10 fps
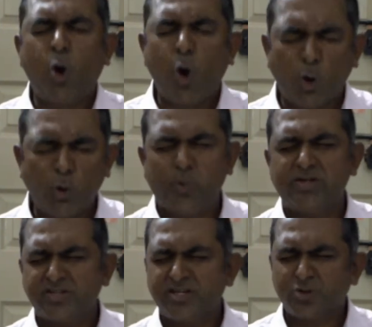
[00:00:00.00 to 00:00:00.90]

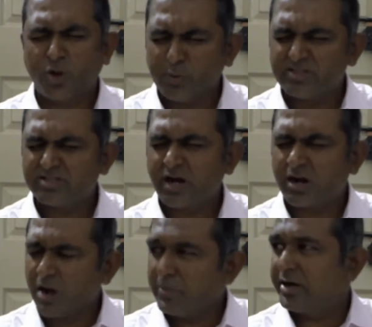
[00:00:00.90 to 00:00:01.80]

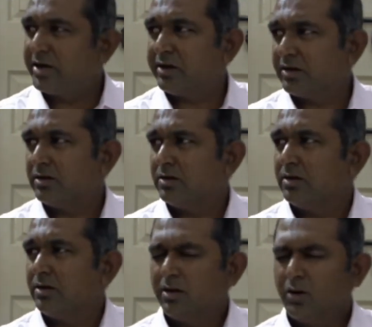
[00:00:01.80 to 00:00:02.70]
accommodating.
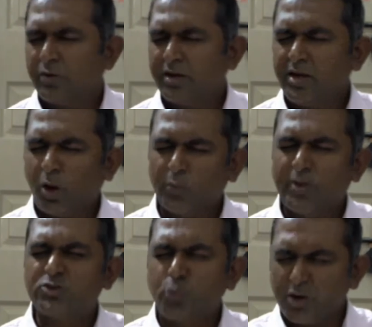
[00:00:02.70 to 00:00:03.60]
Okay, he
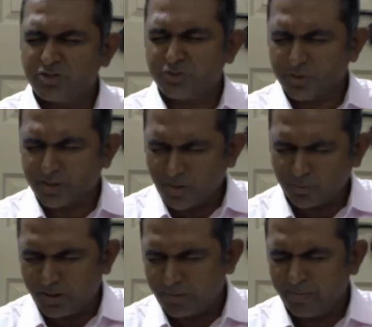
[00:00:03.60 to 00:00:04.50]
always wants you to come
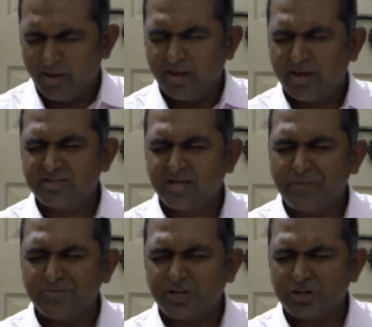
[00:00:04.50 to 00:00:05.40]
to him. His
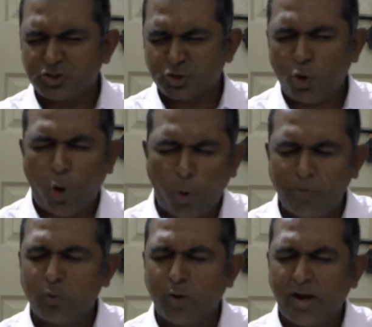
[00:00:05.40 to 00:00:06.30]
arms are so
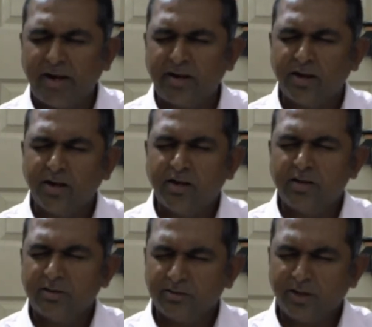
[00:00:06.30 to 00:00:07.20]
open wide
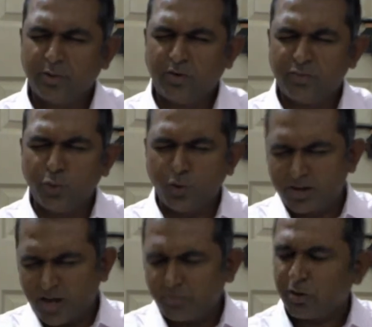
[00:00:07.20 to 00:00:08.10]
that if you will
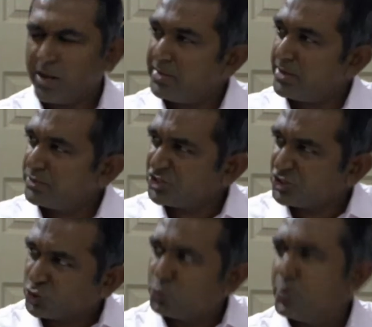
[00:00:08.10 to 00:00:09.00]
come to him, he will
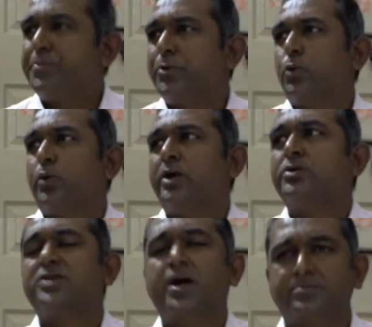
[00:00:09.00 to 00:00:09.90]
sweep you in
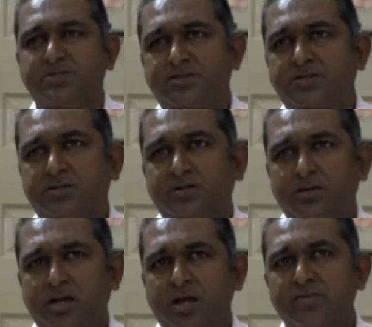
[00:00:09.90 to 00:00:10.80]
his arms.
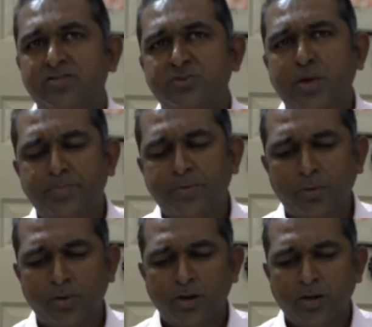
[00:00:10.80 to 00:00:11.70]
He will sweep
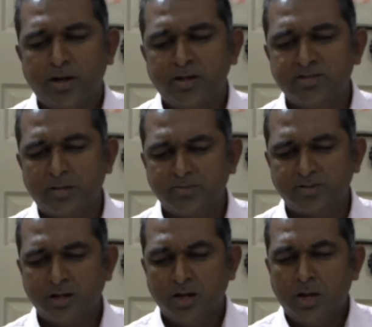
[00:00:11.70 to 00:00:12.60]
you in his
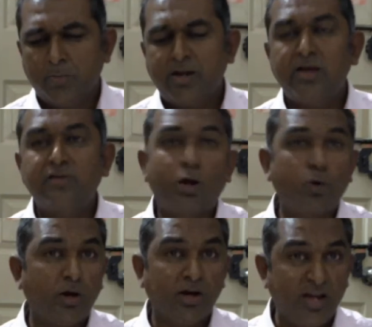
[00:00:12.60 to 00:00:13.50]
arms. But he's not
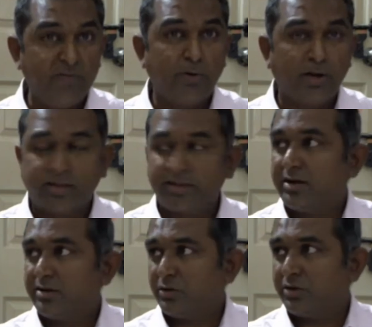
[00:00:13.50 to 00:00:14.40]
going to leave you like
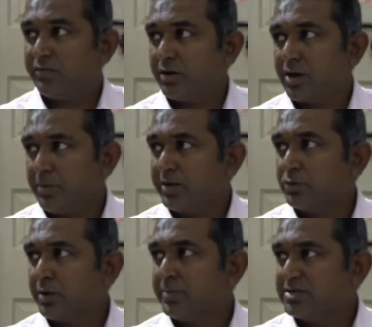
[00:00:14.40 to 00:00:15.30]
that. Okay, if you're coming
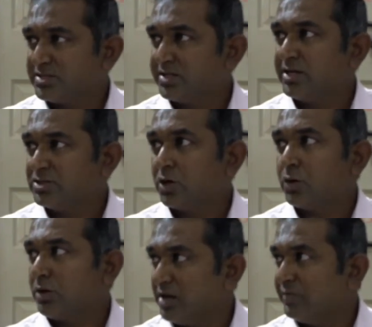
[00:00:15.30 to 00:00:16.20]
to him in sin, he's not
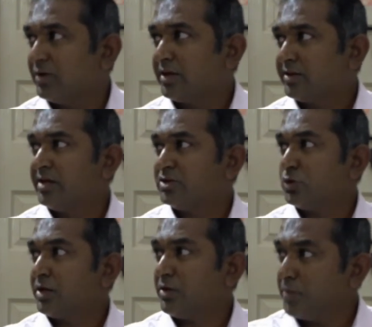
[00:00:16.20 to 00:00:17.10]
going to leave you like that. He's
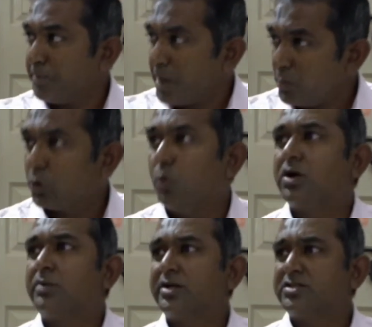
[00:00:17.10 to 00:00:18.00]
going to give you power to
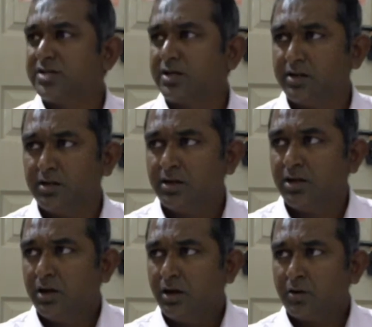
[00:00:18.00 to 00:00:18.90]
overcome that sin.
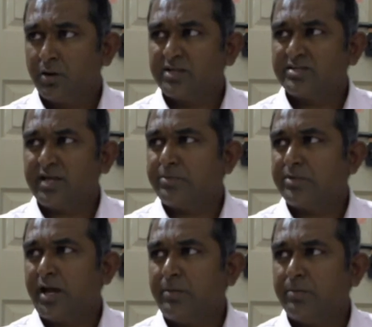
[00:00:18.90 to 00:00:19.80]
Okay, but at the same
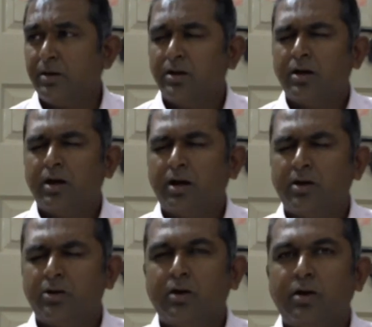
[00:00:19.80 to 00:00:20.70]
time,
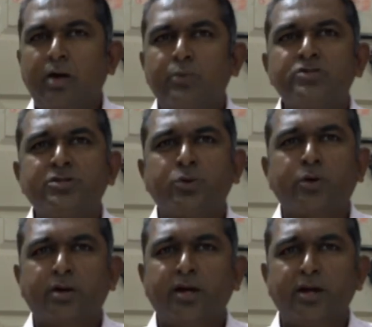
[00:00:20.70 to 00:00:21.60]
you know, I was
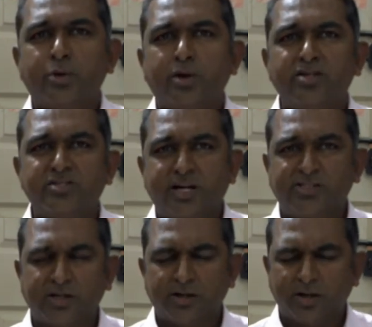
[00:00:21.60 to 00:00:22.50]
getting into a
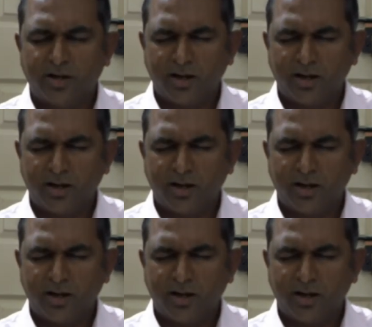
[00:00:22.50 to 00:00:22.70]
discussion.